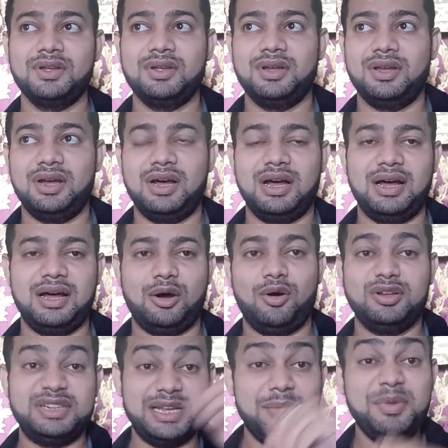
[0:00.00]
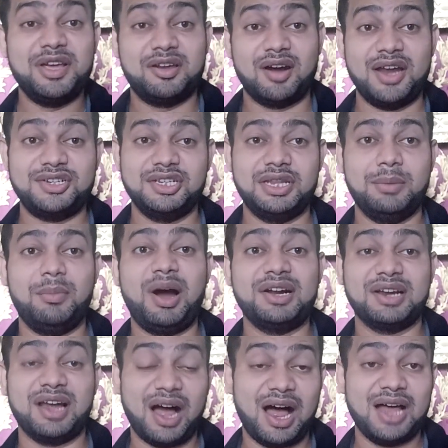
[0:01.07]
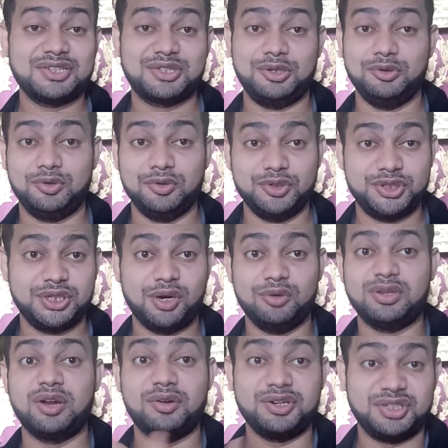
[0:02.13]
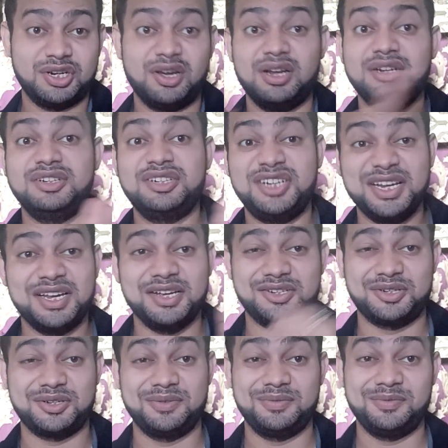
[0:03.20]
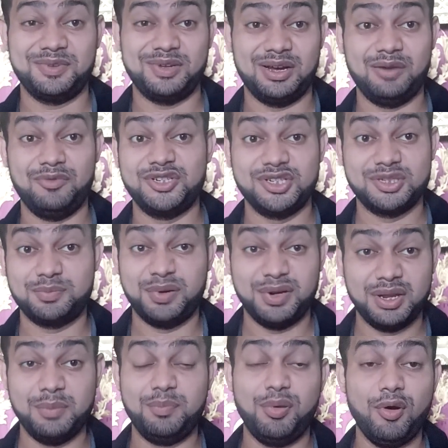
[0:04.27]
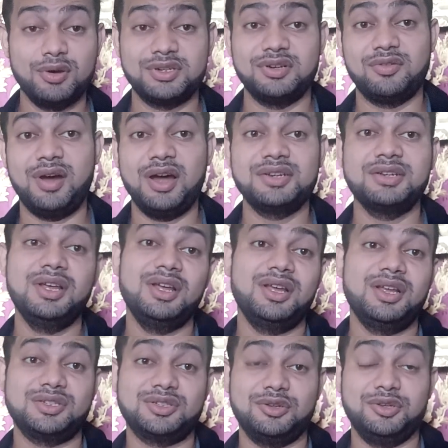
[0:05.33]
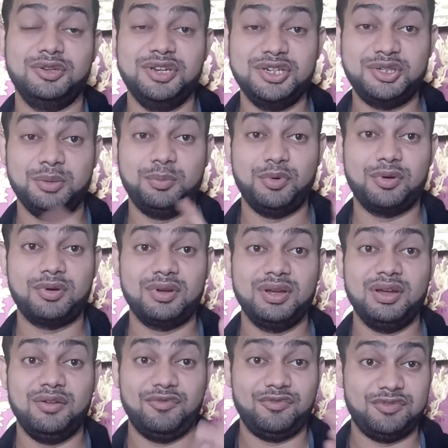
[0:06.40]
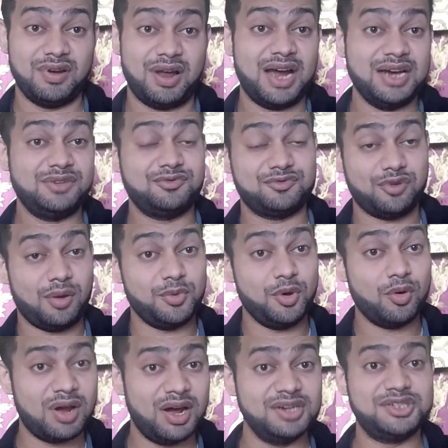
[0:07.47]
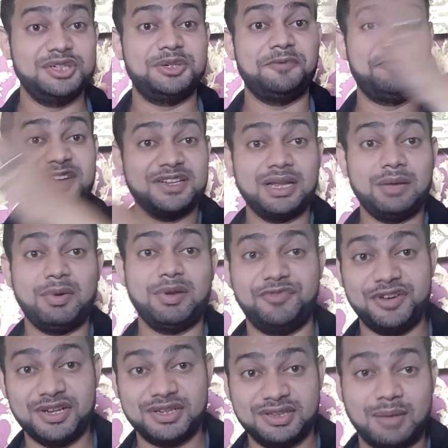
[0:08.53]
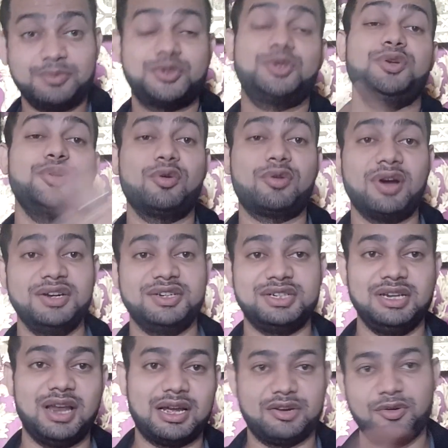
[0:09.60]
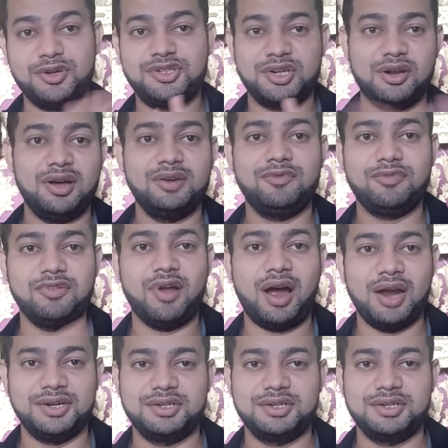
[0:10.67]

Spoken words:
on the immigration they might ask you to show the return ticket, which is pretty important, right? So you need to book flight from your country to Vietnam and Vietnam to your country, like return flight.